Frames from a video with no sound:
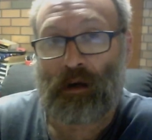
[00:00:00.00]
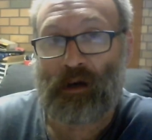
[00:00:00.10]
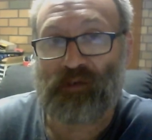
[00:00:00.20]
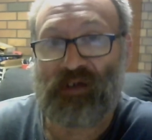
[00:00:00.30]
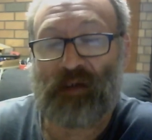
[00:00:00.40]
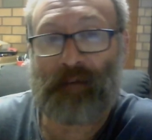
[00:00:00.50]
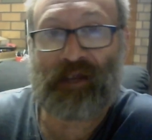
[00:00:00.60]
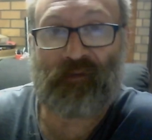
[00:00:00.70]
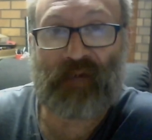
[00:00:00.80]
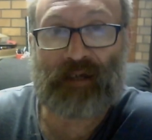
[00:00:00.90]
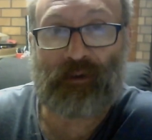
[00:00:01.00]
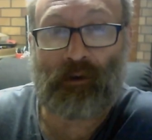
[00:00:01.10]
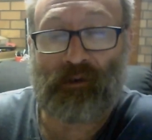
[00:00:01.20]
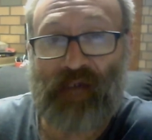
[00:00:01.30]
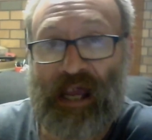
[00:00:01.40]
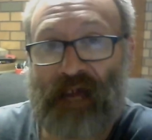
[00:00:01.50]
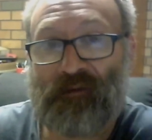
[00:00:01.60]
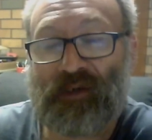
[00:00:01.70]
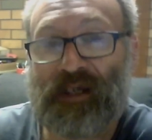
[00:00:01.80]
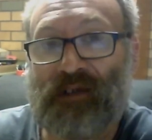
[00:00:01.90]
I said about the fact that I was
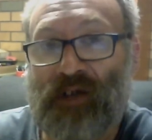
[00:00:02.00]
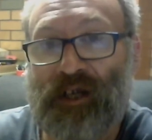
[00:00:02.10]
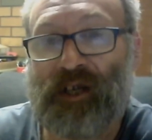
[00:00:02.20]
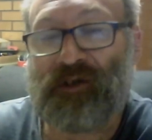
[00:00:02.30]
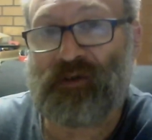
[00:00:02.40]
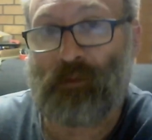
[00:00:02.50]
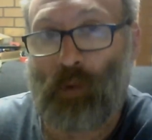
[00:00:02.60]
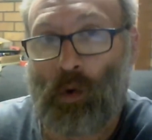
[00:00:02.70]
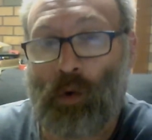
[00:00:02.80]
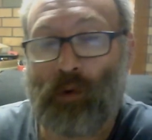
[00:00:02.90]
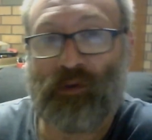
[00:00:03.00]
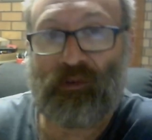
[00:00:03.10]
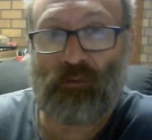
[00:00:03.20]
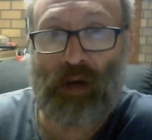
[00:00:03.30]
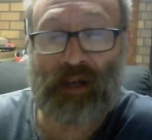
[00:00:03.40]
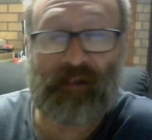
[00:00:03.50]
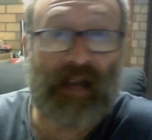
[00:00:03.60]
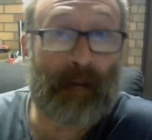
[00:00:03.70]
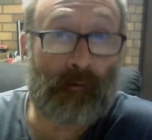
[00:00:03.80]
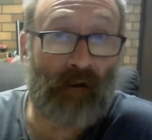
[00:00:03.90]
heavily leaning towards running the
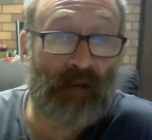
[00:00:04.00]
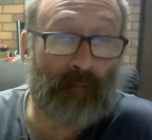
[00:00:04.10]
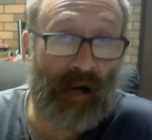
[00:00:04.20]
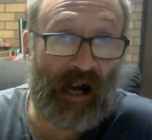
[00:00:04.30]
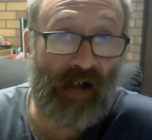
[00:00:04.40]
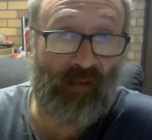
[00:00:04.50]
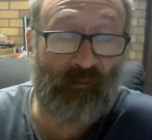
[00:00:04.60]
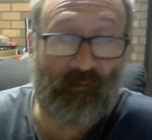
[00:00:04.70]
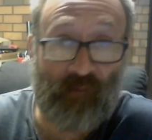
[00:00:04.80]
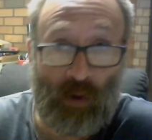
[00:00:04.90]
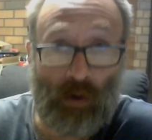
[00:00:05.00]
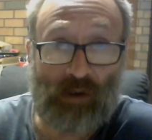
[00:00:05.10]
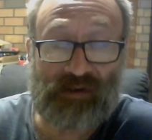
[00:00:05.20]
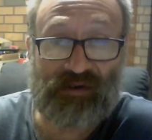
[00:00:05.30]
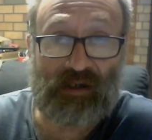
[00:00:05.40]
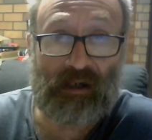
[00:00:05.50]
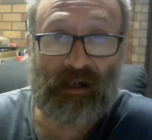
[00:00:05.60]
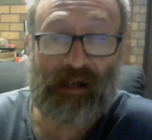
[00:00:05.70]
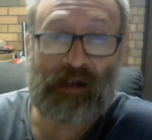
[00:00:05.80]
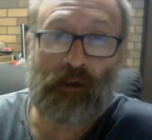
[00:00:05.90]
upgrade path first,
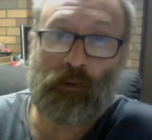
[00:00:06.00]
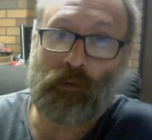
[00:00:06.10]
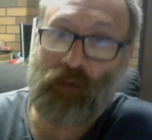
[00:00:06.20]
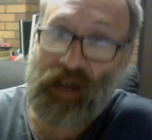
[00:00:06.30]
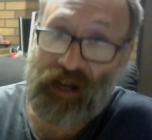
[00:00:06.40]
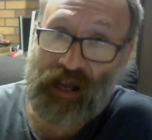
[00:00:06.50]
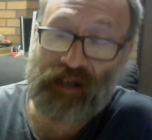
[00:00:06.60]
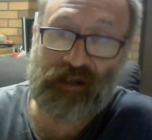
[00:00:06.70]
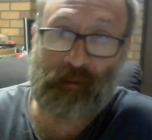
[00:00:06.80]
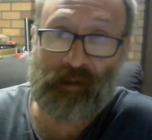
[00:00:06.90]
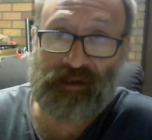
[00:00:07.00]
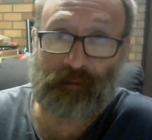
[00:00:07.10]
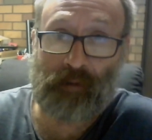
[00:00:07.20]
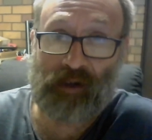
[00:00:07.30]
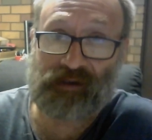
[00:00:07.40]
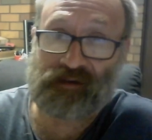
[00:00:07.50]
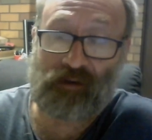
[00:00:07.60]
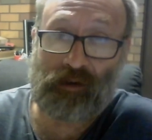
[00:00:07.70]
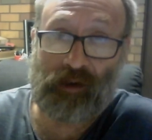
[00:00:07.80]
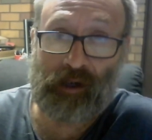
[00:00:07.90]
then adding the bits and pieces
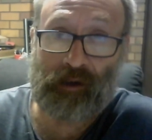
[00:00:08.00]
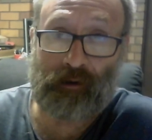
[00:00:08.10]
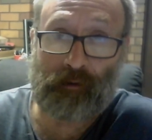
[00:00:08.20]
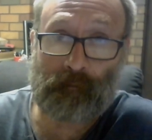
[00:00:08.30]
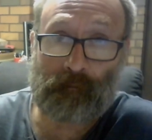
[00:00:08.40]
I needed.